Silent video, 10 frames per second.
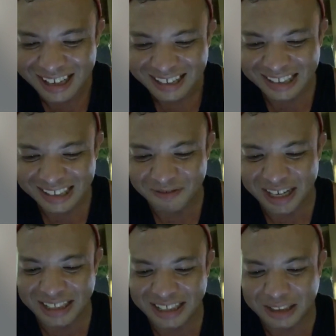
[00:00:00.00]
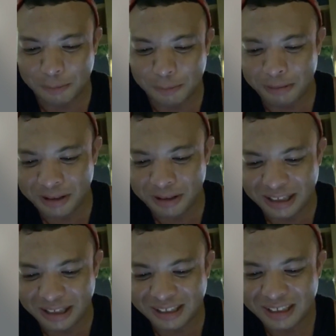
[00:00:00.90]
Then Vanessa
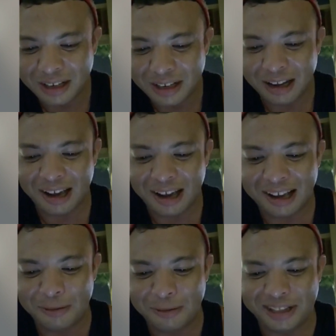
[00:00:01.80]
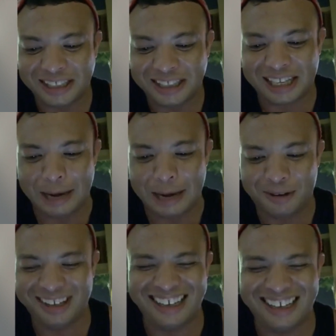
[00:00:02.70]
Bermudez, haha, with the Slimer
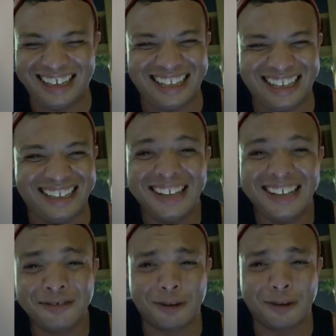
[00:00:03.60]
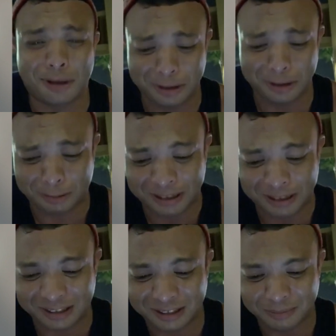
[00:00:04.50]
from
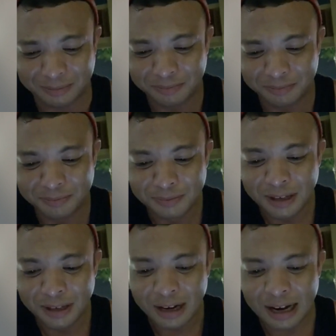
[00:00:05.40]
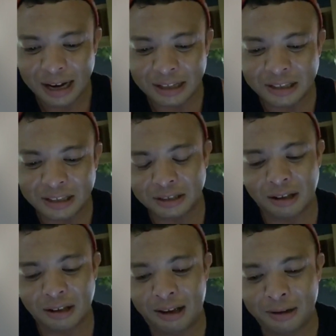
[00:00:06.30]
Ghostbusters. And then she's the
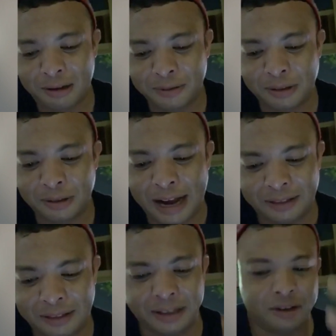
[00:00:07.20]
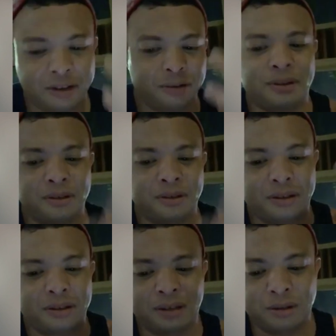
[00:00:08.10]
haha with the rat thing, you know,
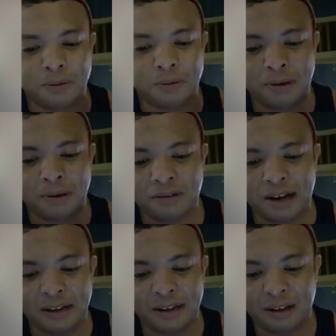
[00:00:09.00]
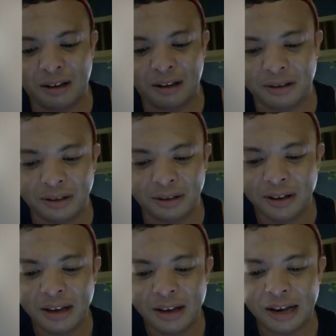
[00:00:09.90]
the open mouth rat and the ha.
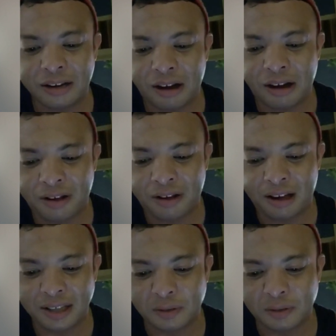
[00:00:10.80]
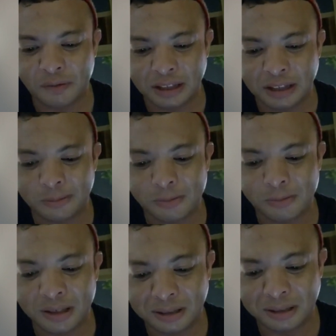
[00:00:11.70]
And I got a lot of ha-has from Vanessa
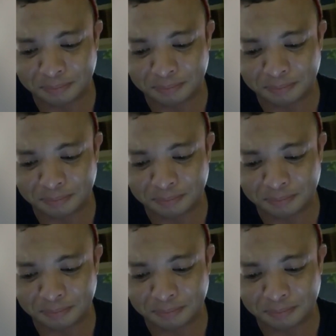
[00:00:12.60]
Bermudez.